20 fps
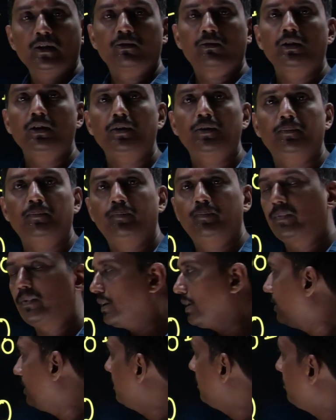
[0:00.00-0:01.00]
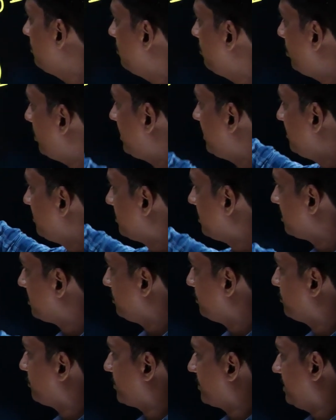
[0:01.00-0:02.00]
Okay. What is the
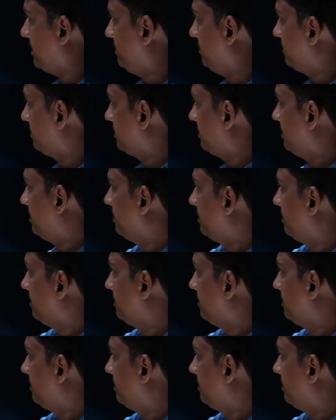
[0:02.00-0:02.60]
difference